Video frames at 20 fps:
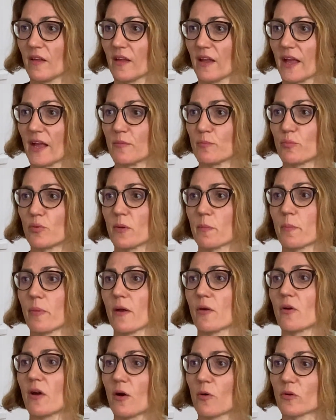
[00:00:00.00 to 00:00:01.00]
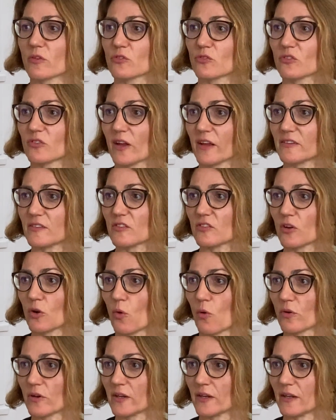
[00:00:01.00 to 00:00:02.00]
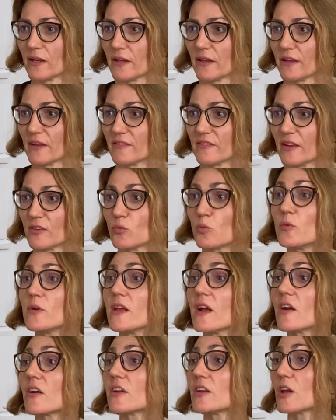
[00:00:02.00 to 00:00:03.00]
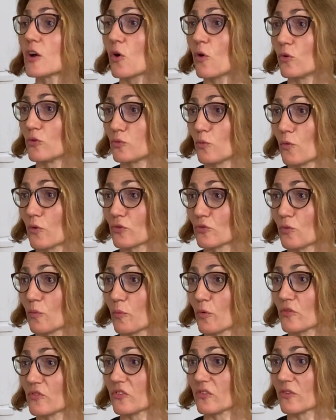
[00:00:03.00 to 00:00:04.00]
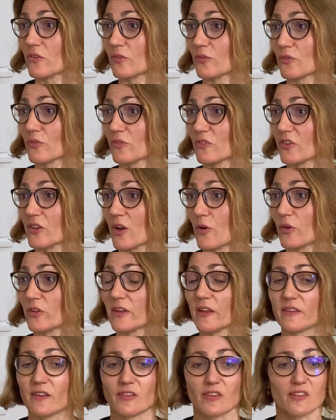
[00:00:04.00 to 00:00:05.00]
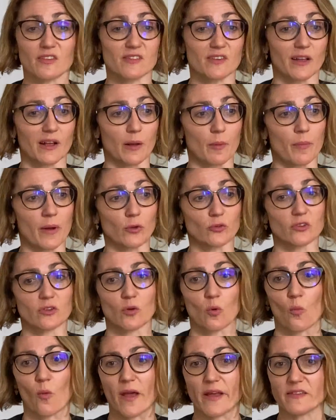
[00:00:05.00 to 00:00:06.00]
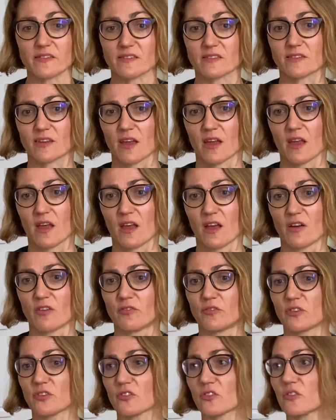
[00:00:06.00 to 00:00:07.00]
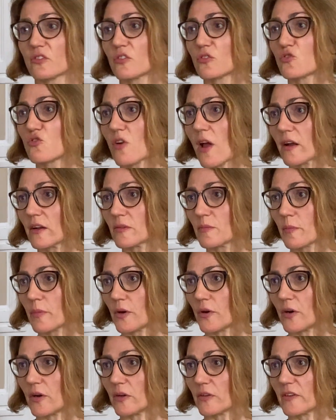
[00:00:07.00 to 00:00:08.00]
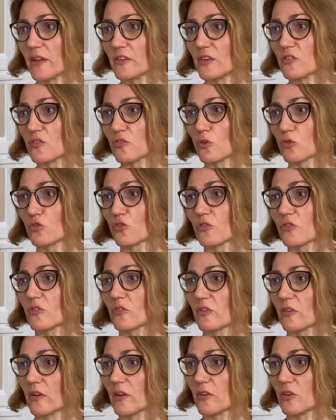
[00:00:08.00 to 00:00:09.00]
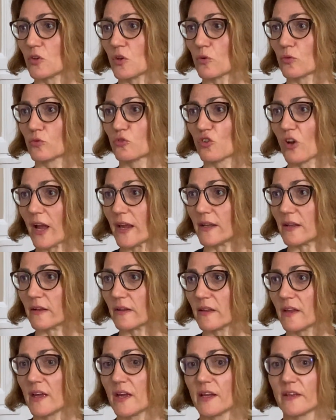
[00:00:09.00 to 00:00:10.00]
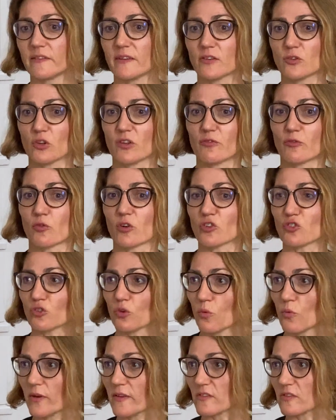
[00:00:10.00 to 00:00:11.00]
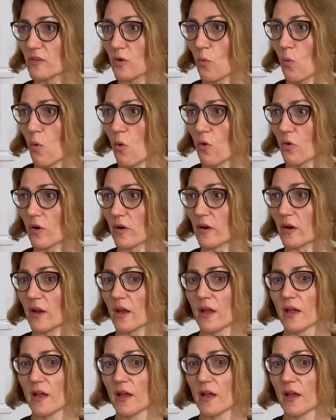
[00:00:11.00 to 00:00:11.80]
and prepare our societies accordingly, that we are in a Cold War 2.0 scenario, that it is about the West versus the dragon bear, that it's not just China, that if Russia wins the war